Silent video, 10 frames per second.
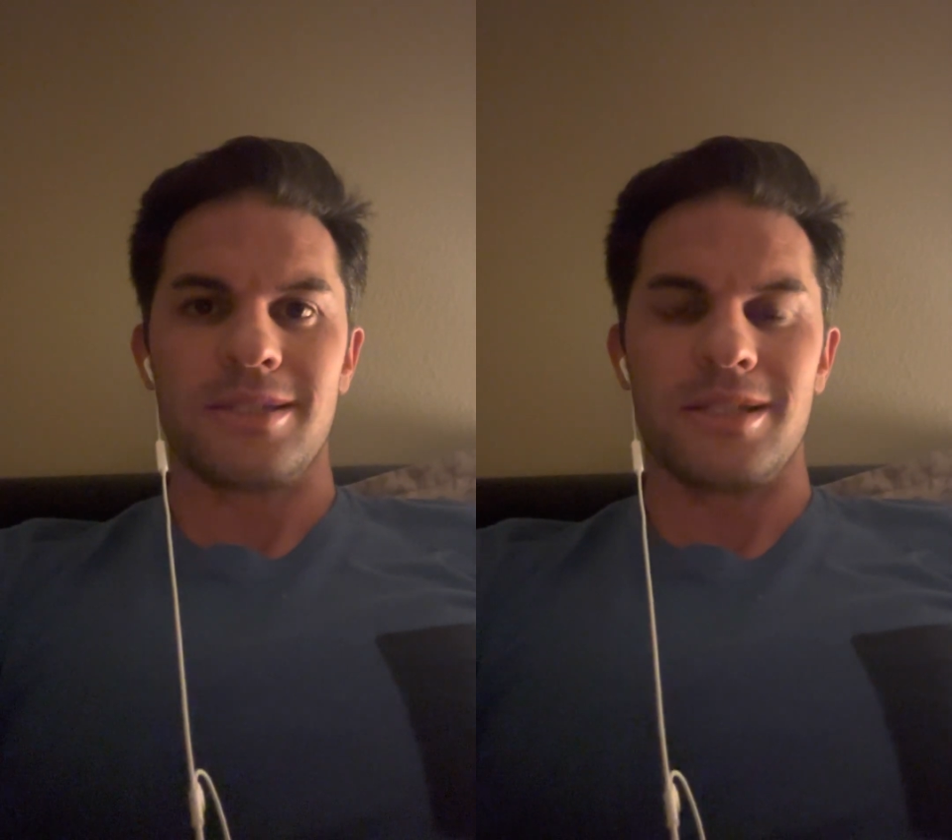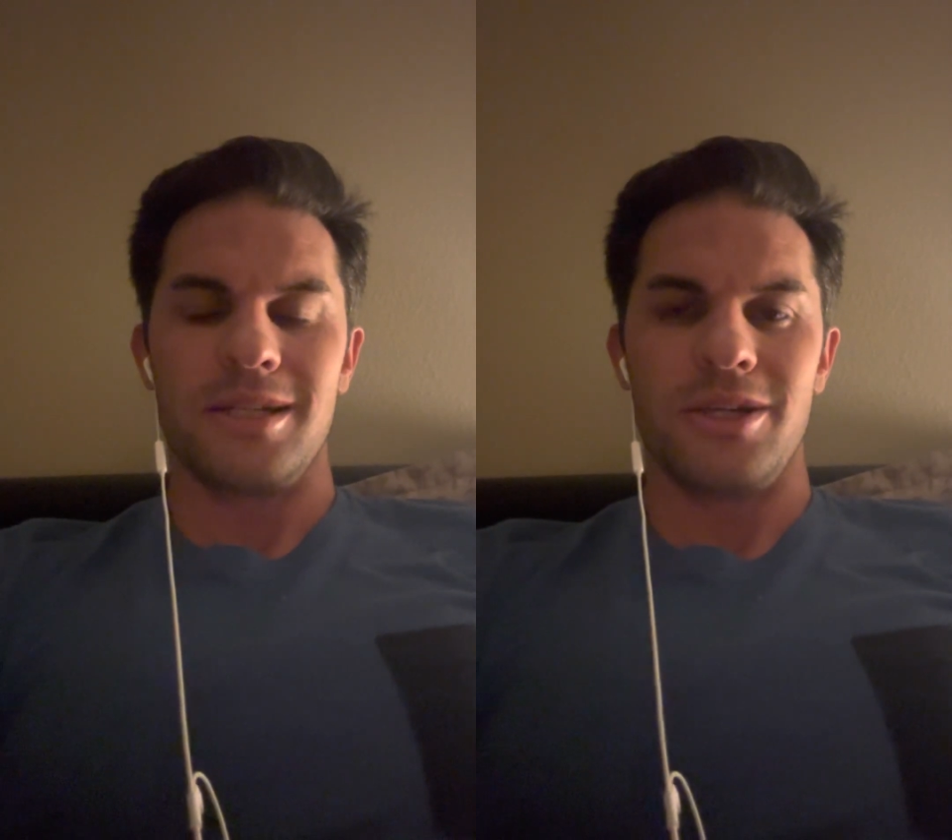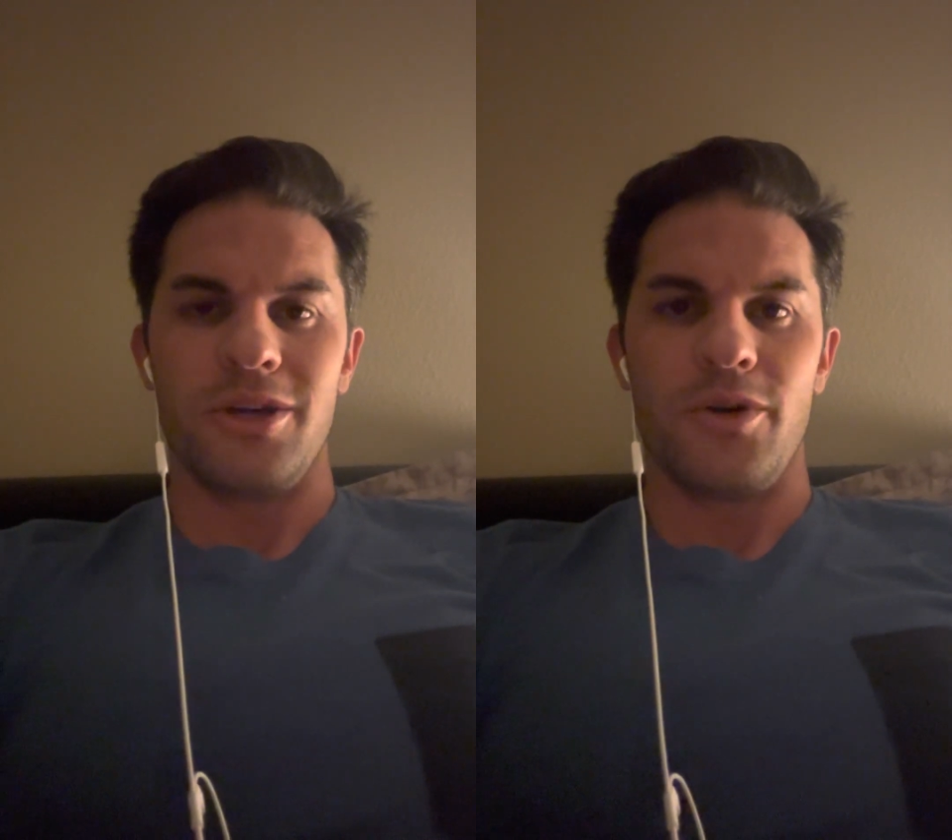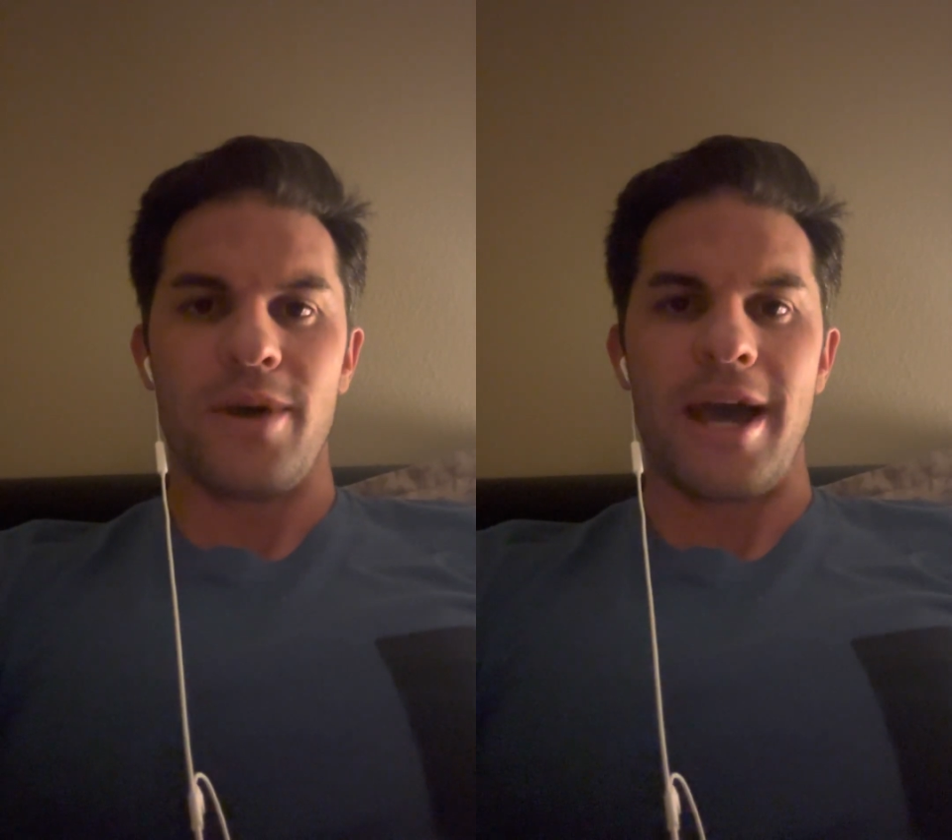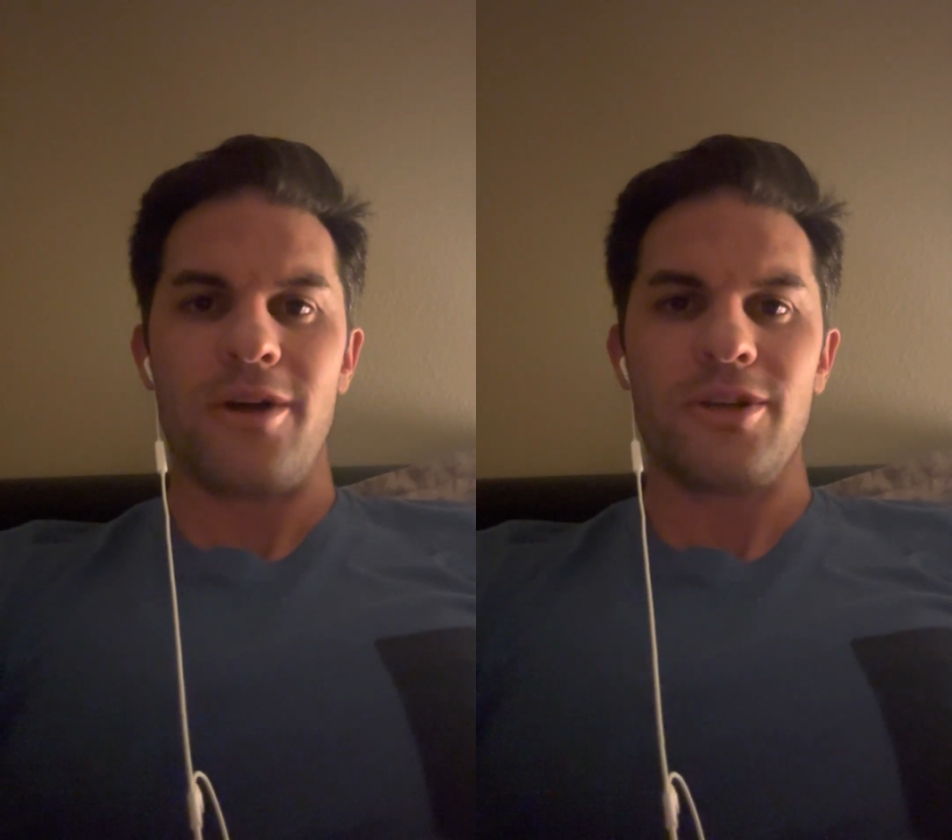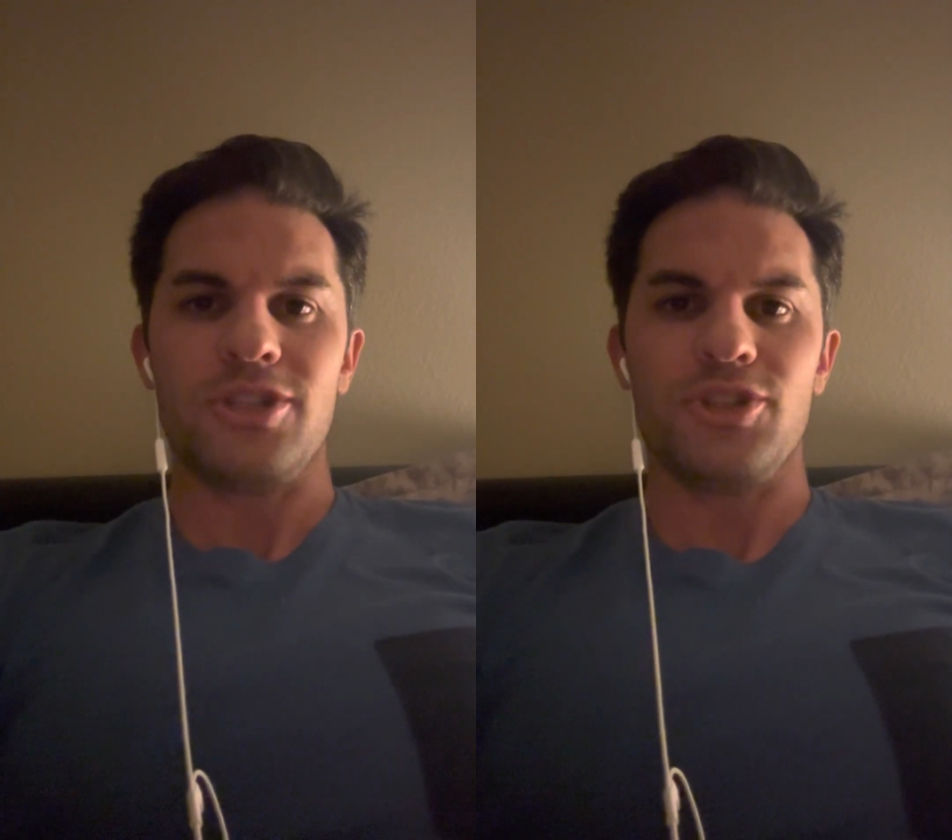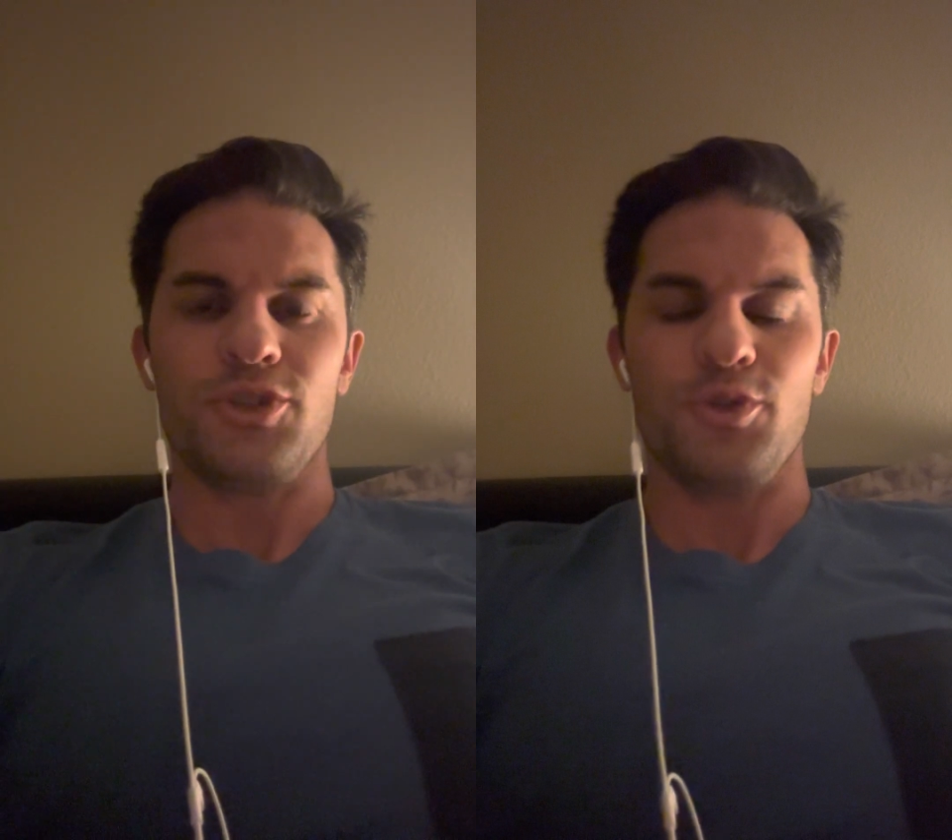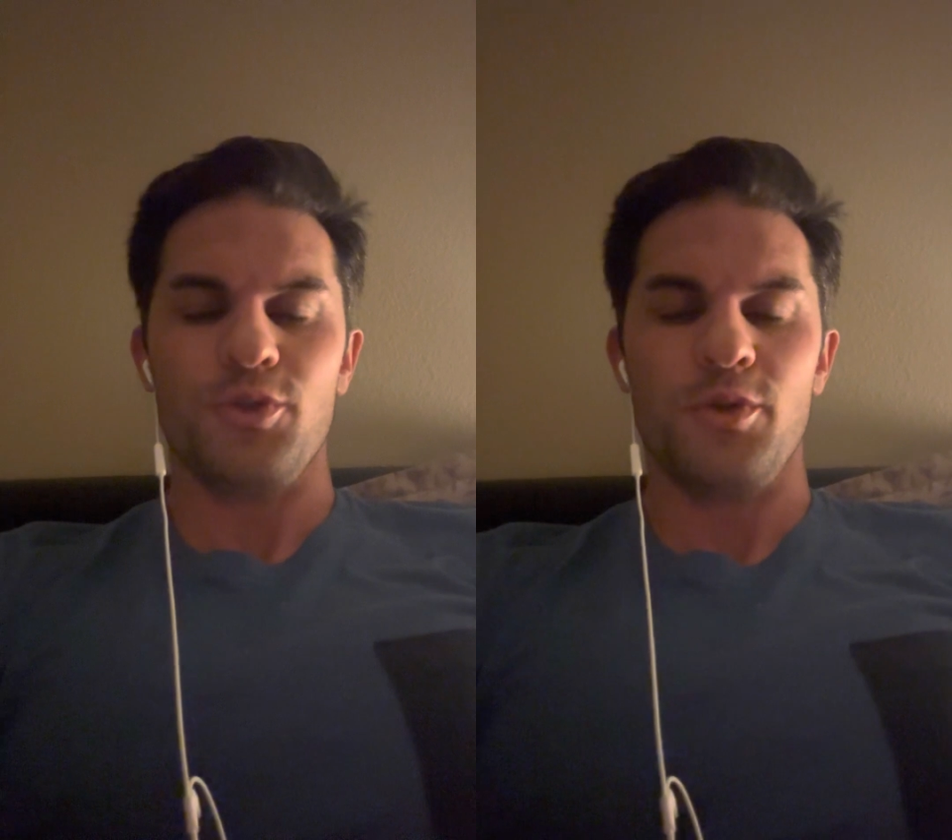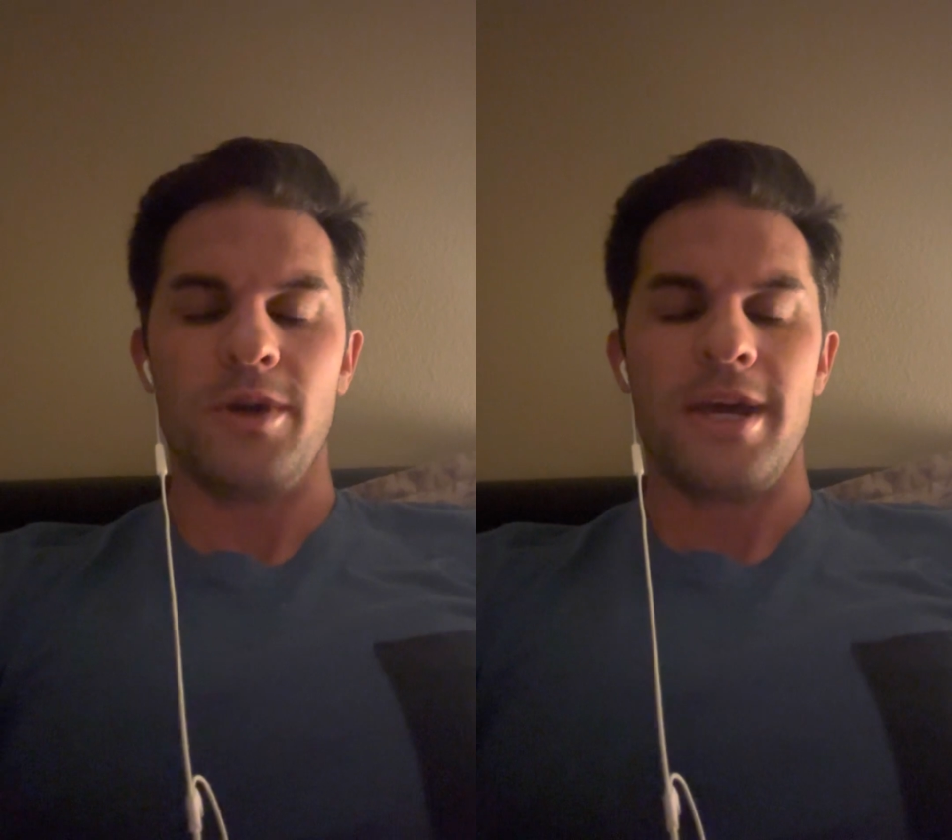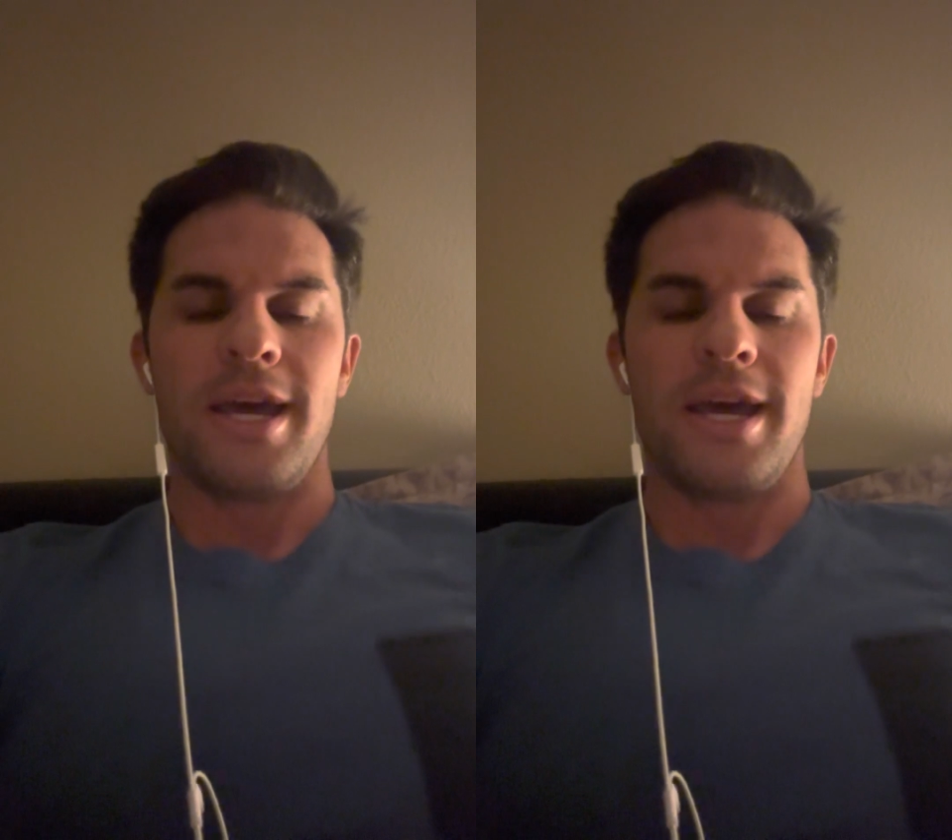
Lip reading: CEO, how did you